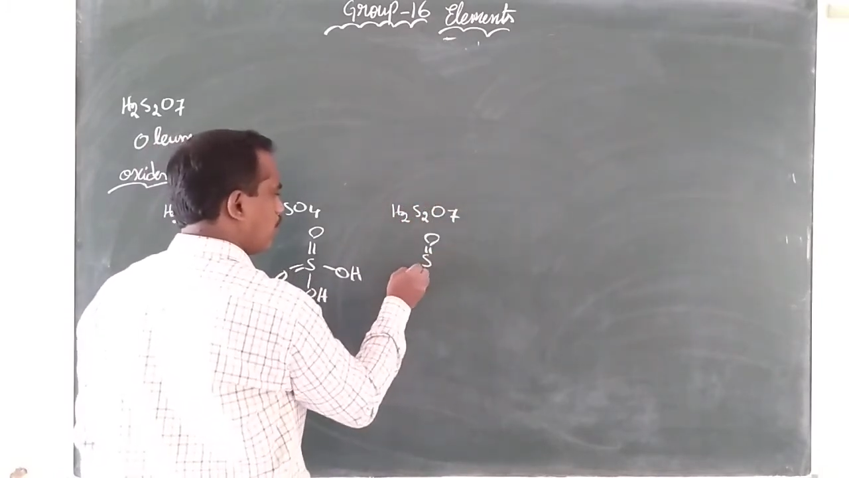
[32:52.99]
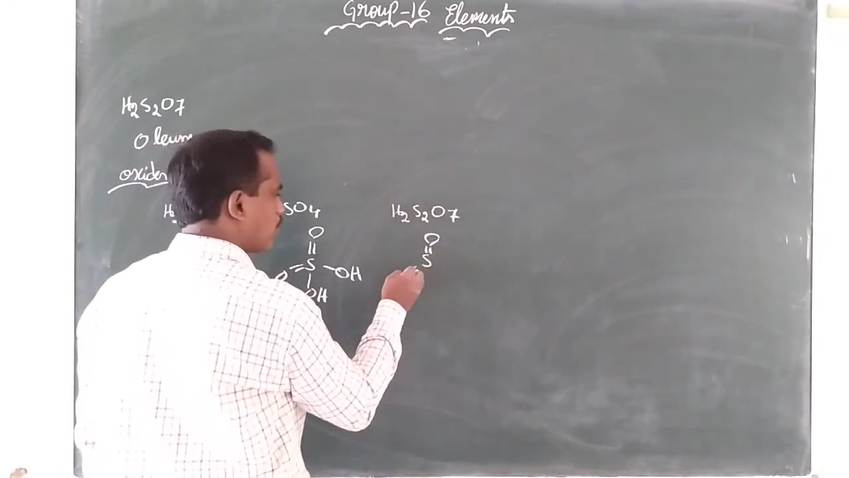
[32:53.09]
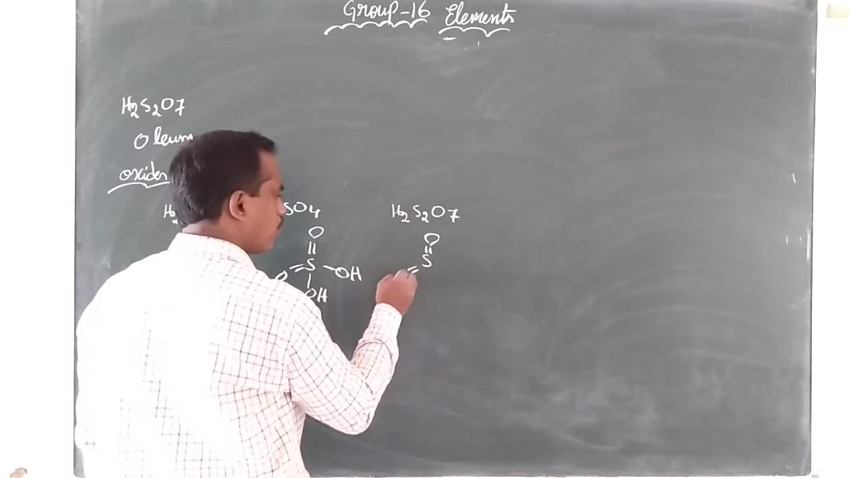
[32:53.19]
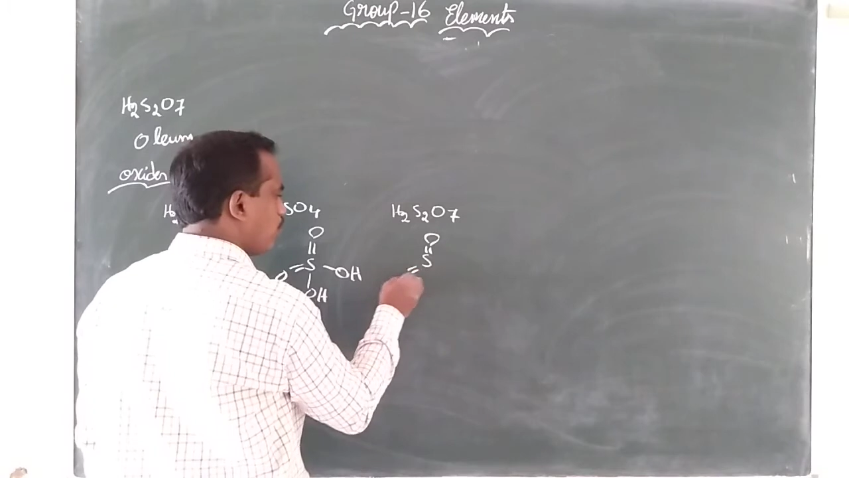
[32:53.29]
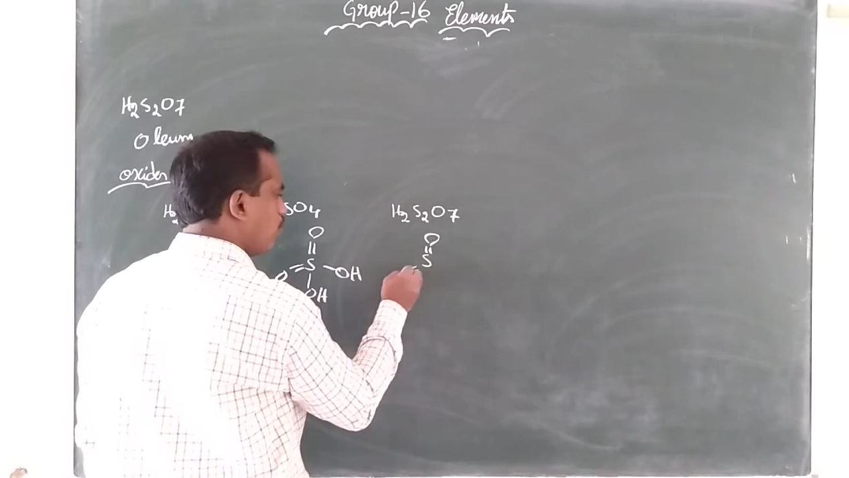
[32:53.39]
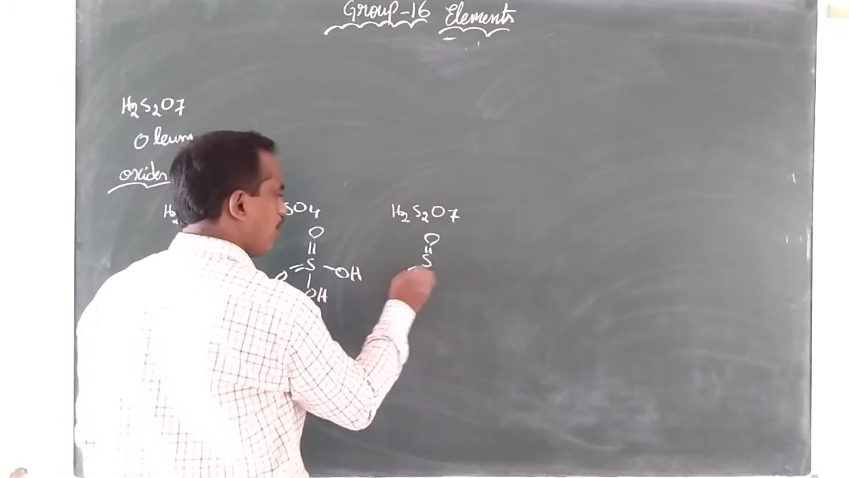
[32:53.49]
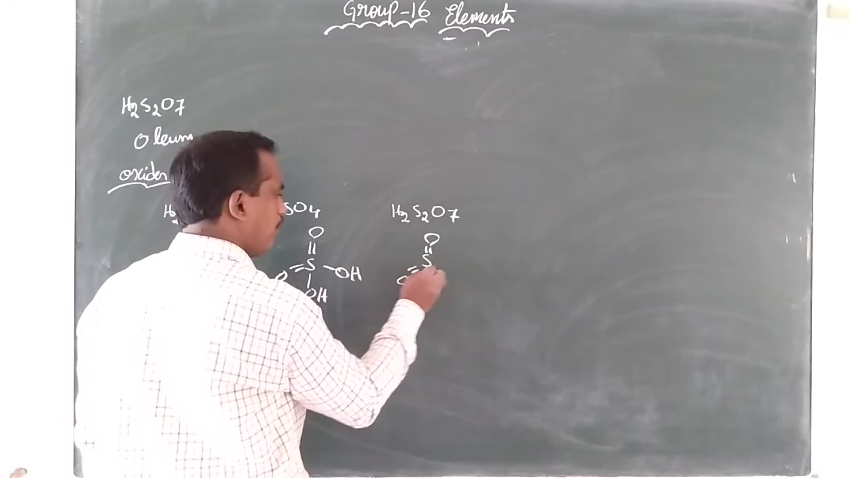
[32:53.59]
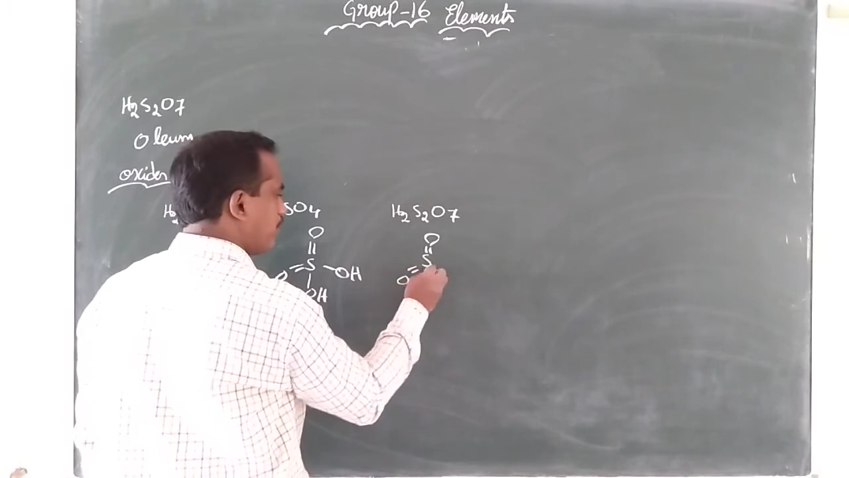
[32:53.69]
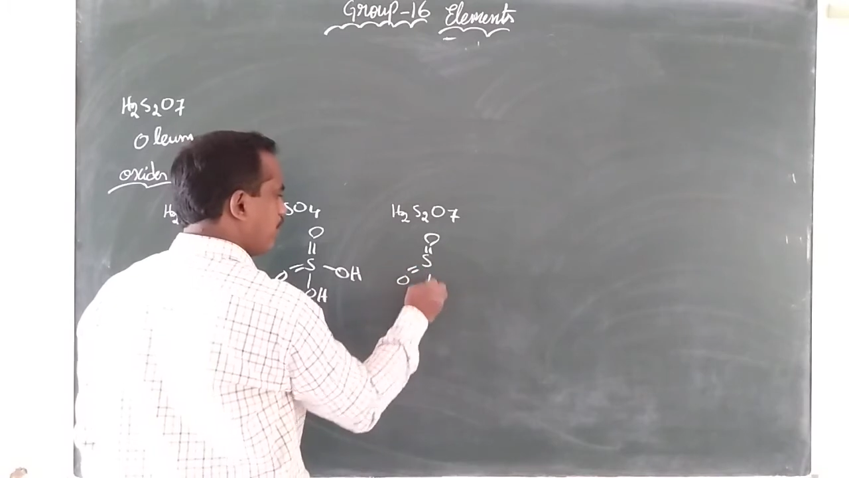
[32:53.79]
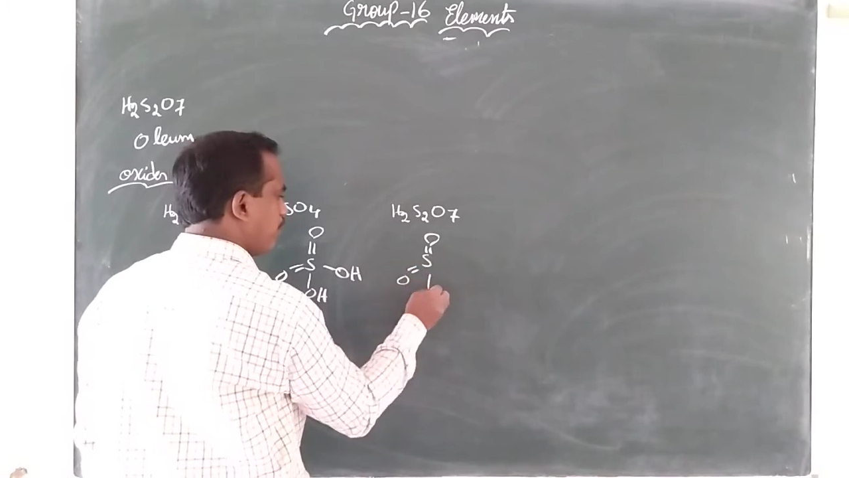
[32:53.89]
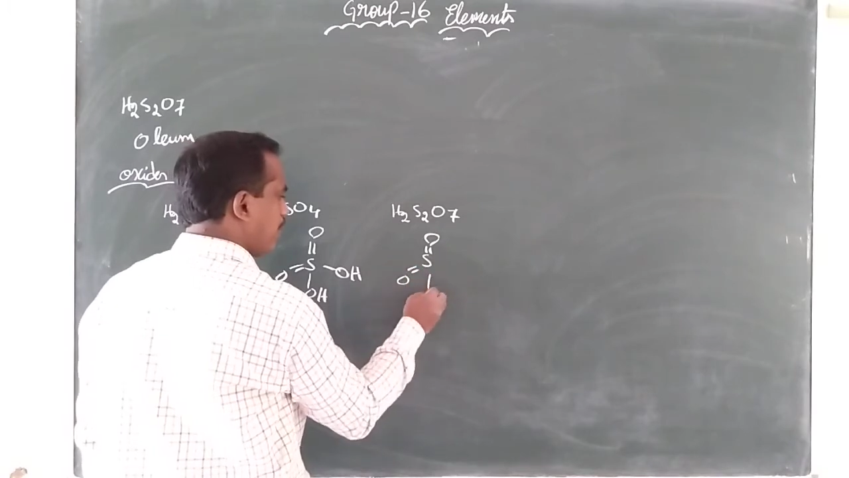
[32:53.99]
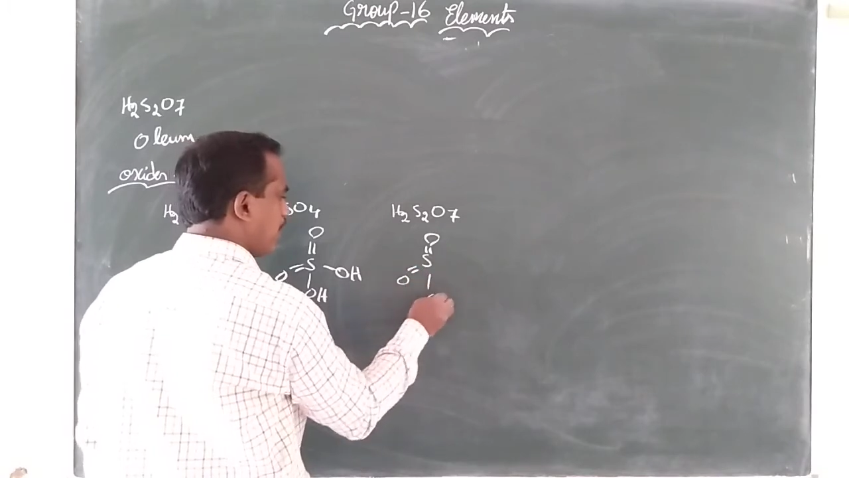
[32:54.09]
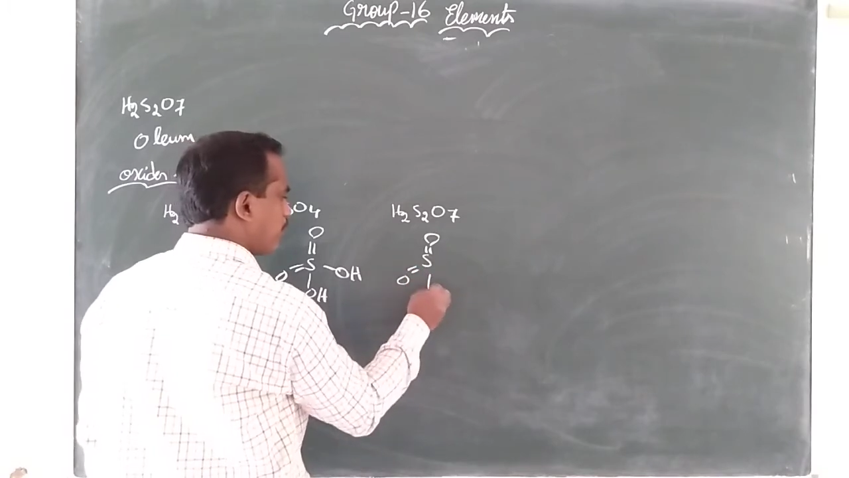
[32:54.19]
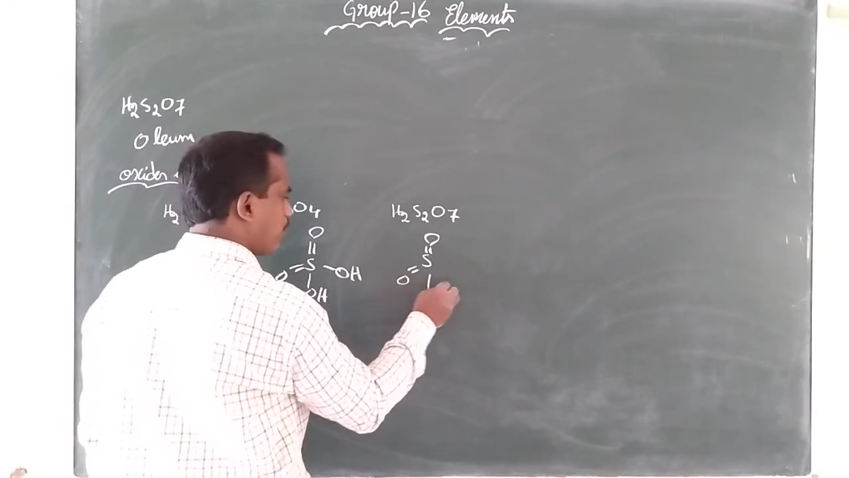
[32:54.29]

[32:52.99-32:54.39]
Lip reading: Two of them are